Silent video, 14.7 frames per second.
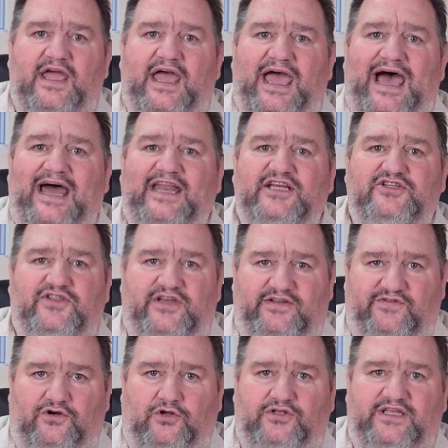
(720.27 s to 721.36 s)
Adding to the
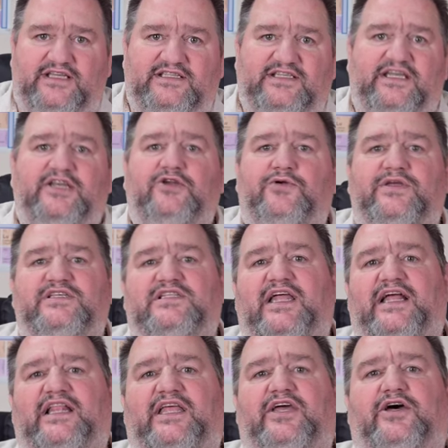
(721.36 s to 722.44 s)
difficulty is the increased
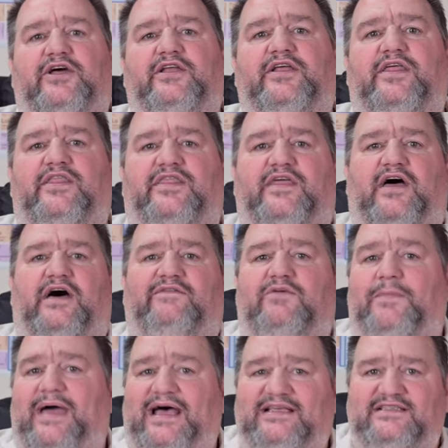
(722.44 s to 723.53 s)
likelihood of a
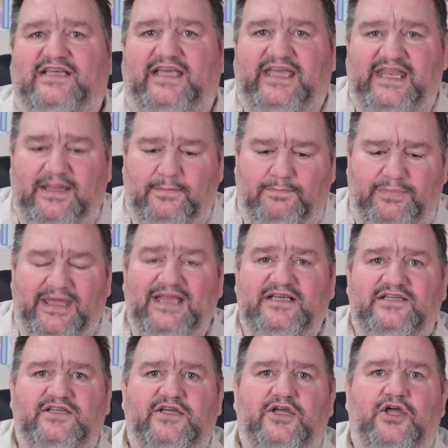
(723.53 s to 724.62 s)
mask getting
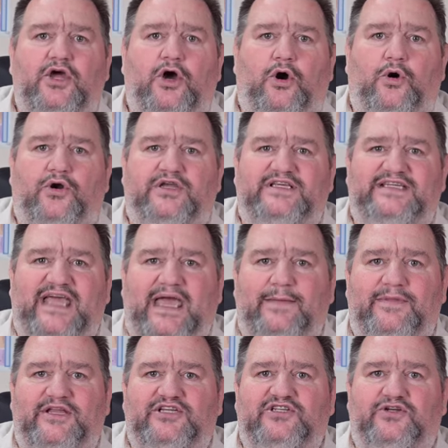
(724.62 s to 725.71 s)
bent or
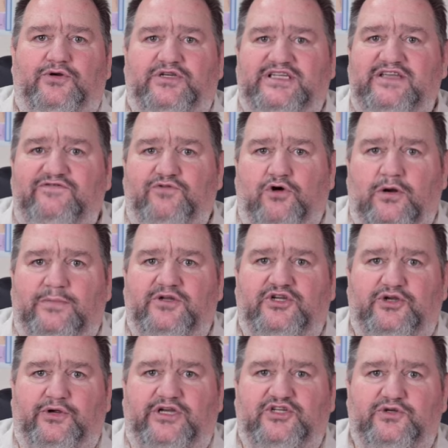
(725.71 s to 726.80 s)
damaged or deformed
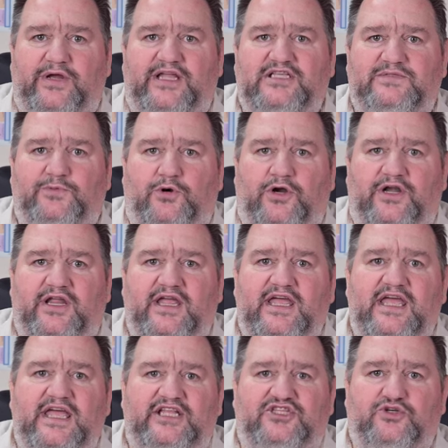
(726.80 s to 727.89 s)
during transport.
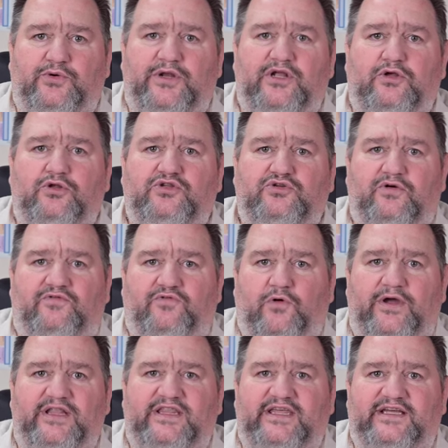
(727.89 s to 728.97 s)
It's critical to
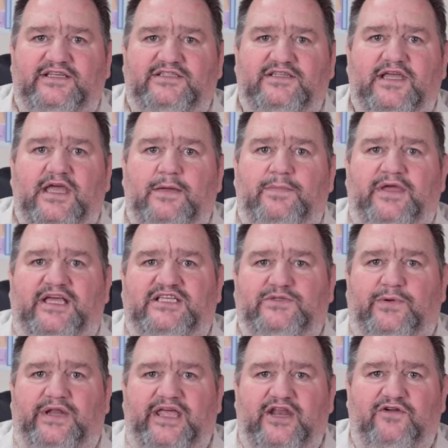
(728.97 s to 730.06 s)
avoid this because it
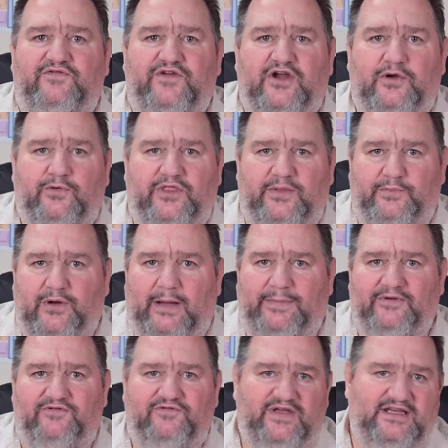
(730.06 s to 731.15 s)
would interfere with the
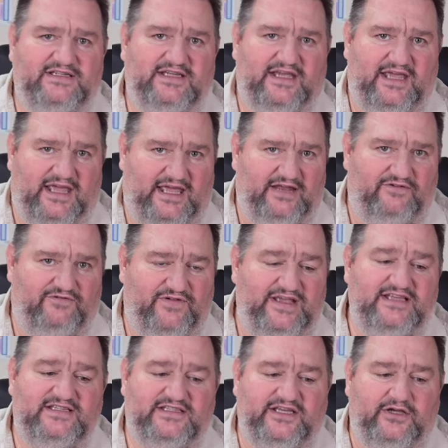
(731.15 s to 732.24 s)
proper fit and
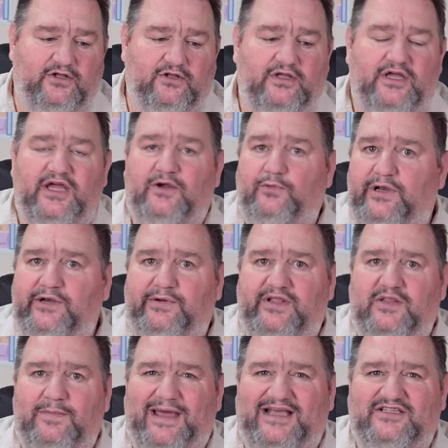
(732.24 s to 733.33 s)
face seal, rendering
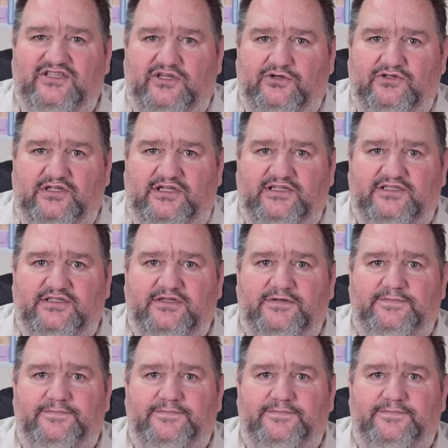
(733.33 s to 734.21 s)
the mask useless.